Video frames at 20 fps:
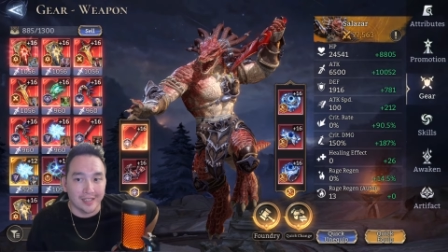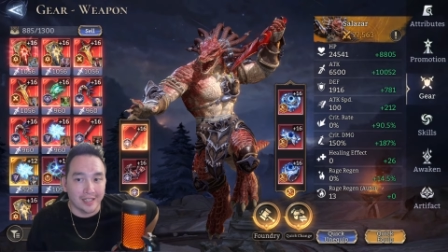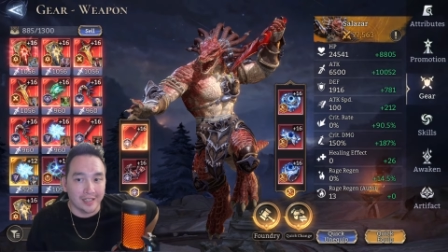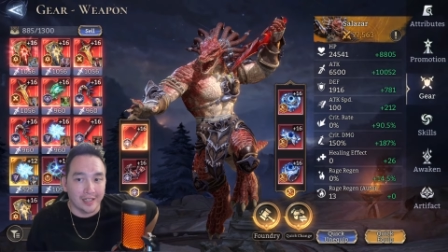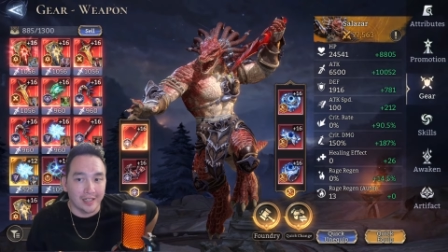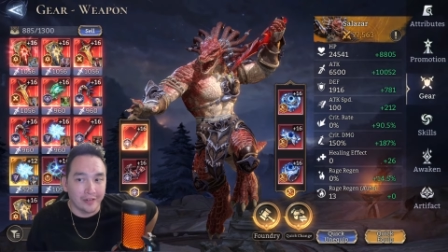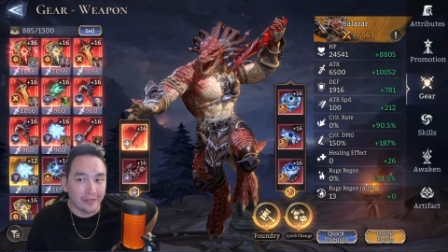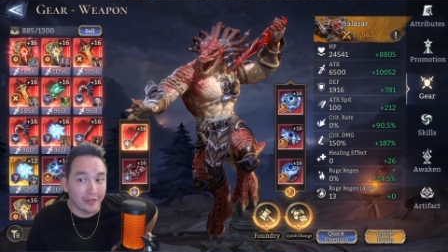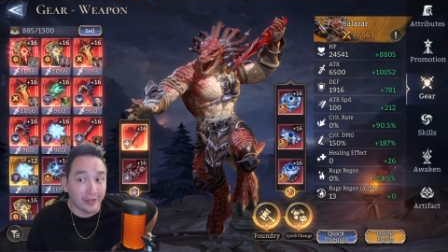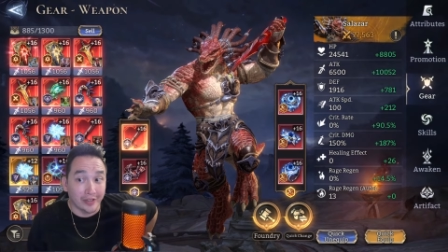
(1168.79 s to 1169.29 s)

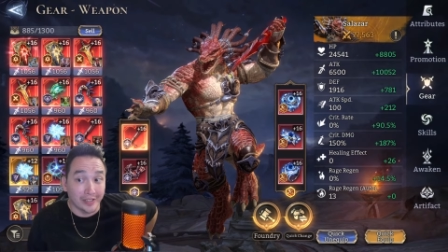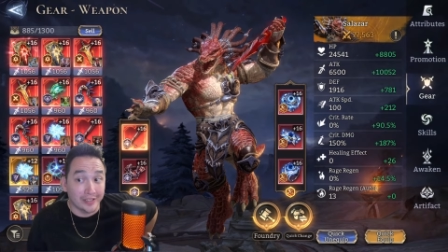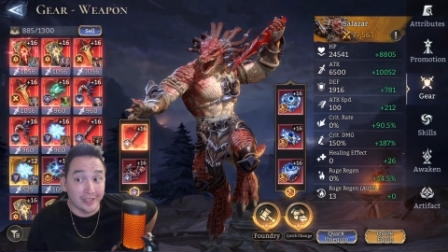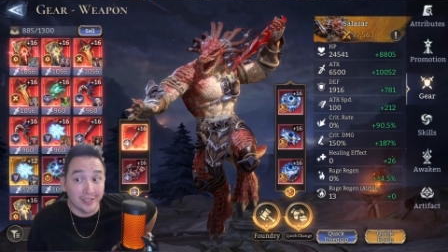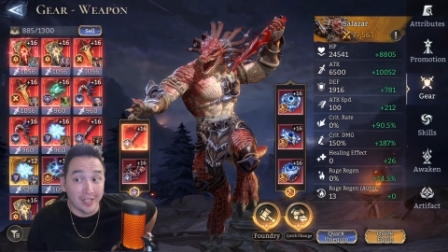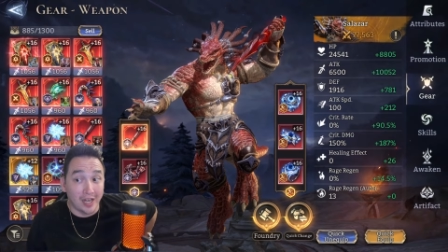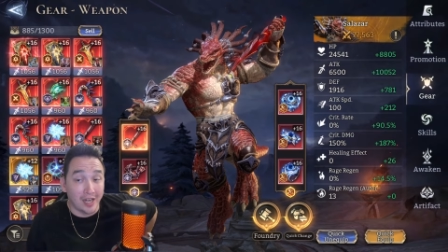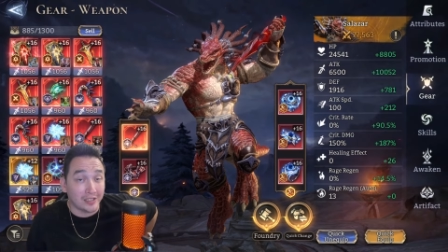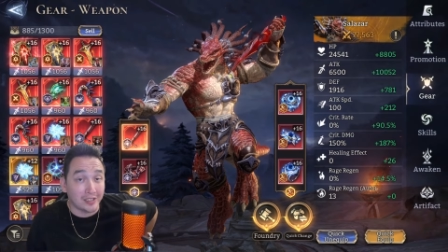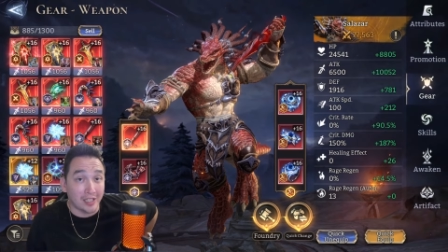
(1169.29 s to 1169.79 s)
It really
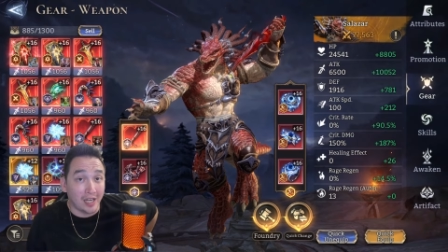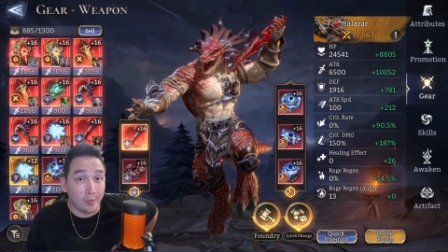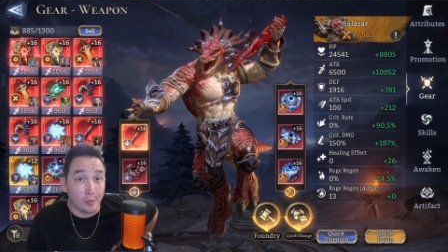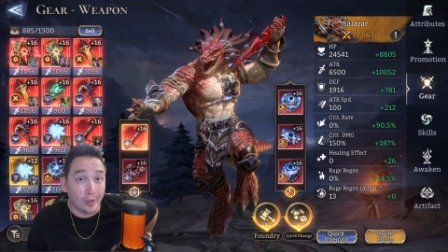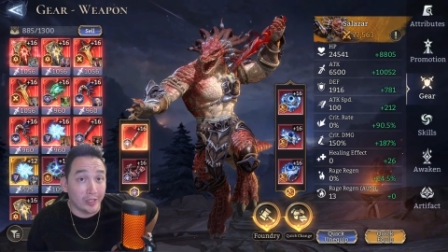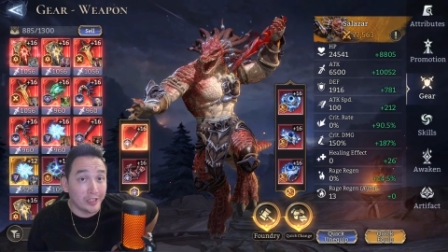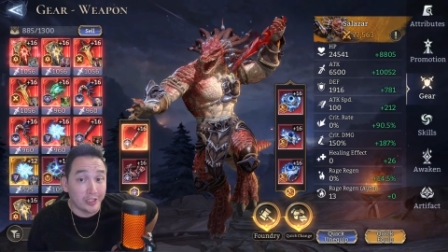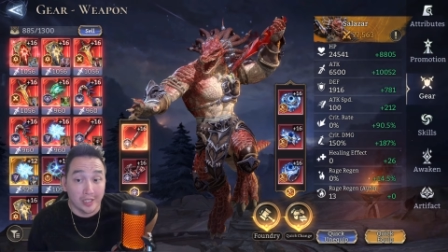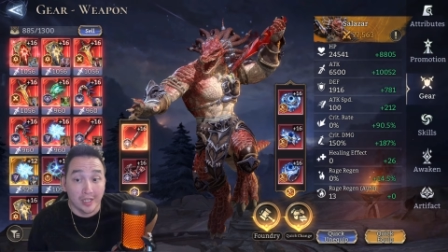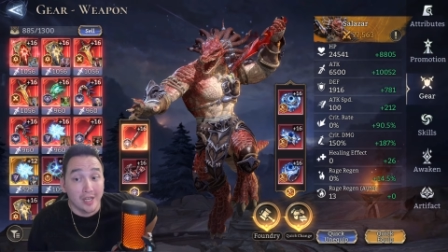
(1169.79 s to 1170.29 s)
sucks. I
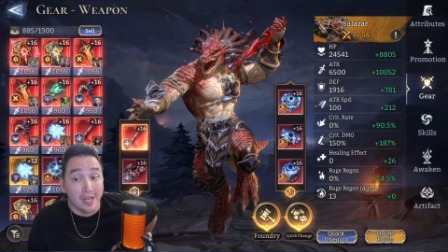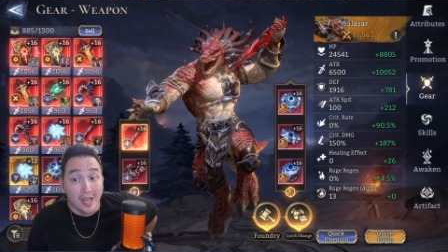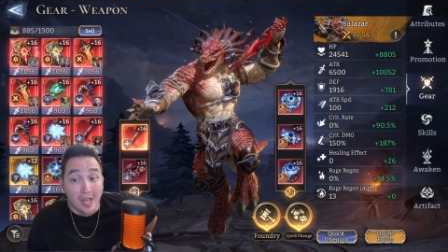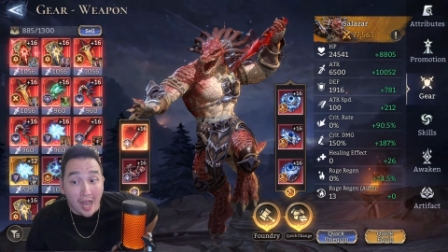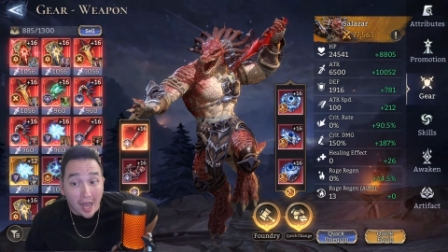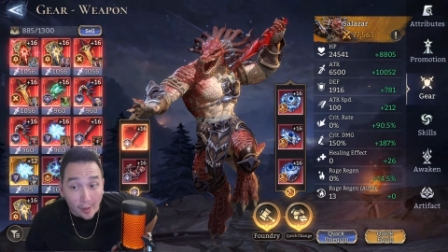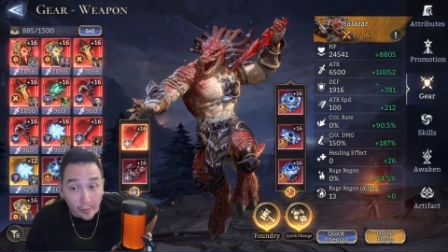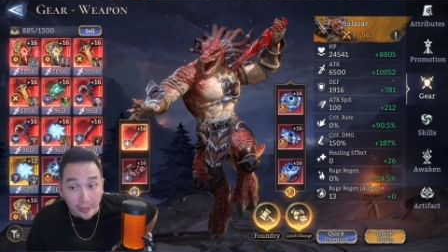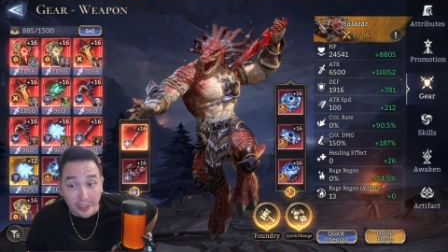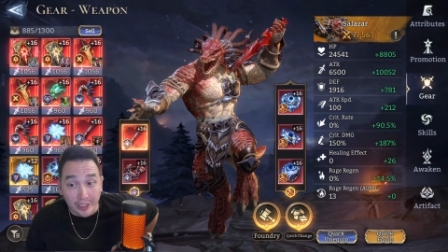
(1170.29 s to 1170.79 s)
wish
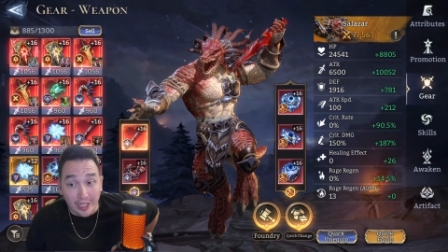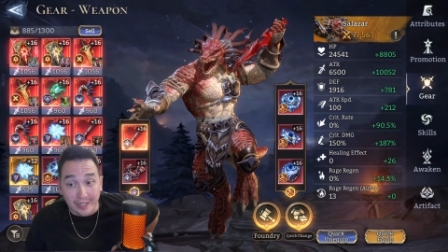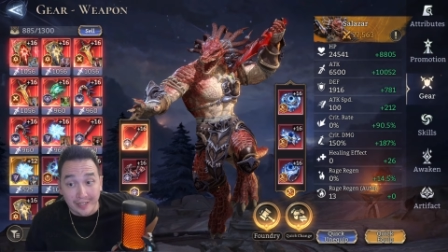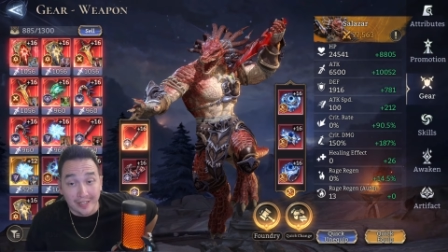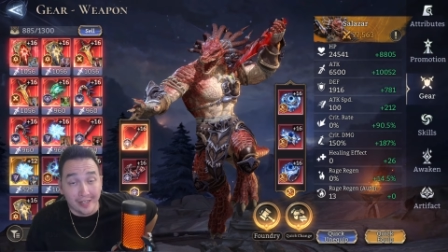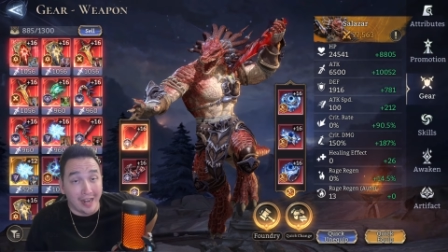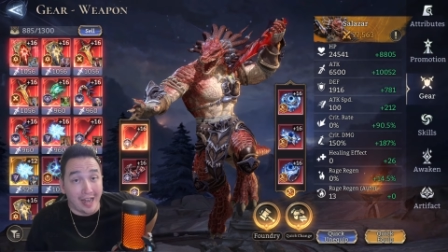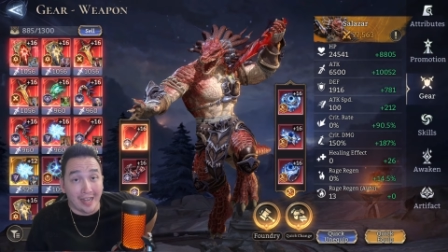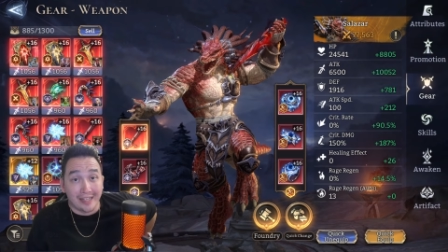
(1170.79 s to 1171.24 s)
I wish I did.